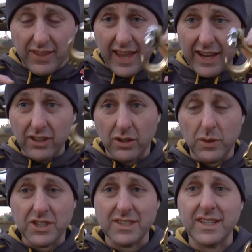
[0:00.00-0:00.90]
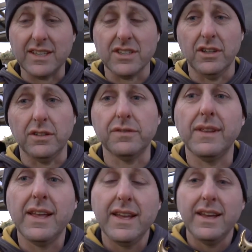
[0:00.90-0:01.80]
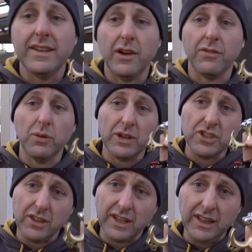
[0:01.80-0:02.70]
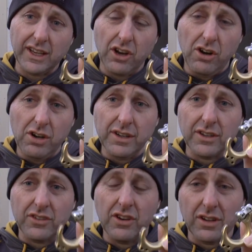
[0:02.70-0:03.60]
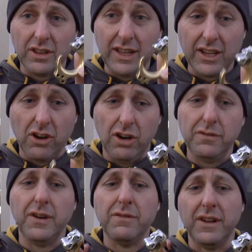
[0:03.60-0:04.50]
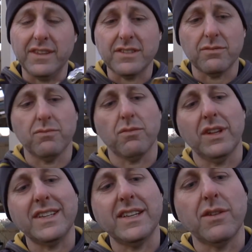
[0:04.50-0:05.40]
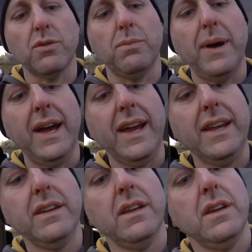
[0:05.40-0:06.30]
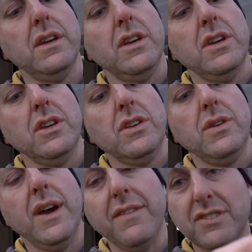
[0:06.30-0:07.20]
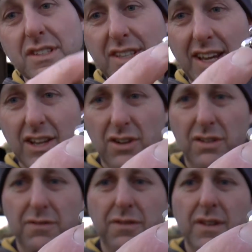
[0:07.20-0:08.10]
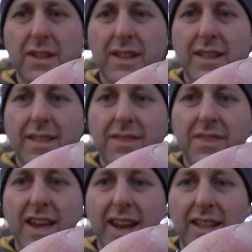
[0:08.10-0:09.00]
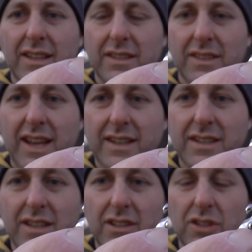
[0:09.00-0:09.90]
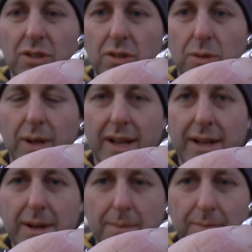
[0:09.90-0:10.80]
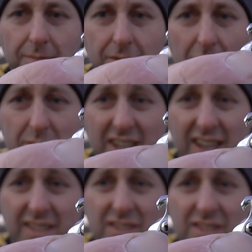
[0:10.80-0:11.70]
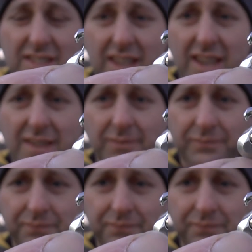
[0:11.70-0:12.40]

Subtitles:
the angle at which it sets off. Now, if you want to turn the click on and click off, I find this release aid a real pain. You have to take off that little Phillips head just there,